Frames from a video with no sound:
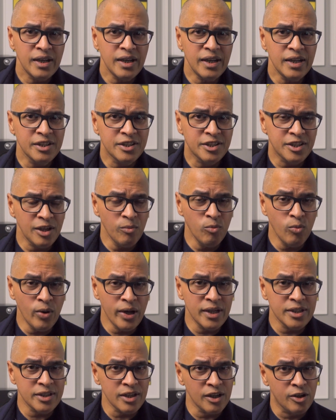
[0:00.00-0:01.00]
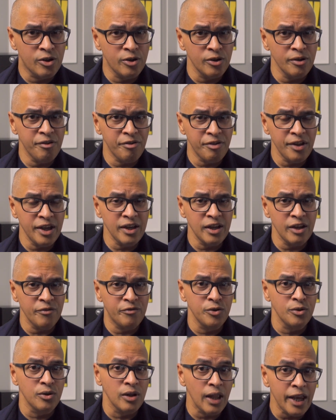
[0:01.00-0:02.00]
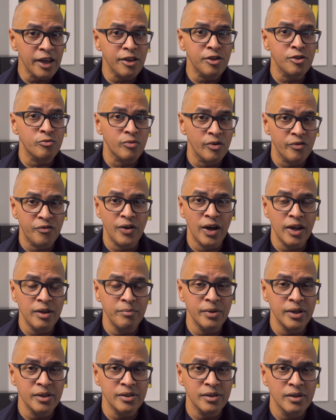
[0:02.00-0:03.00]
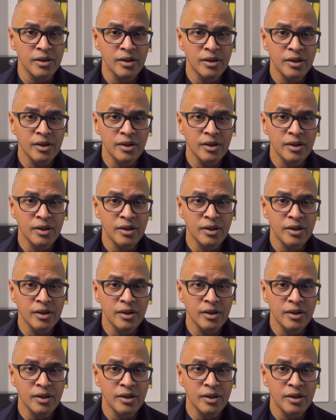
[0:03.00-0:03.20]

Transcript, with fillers: in some ways a good thing if you like the refinement,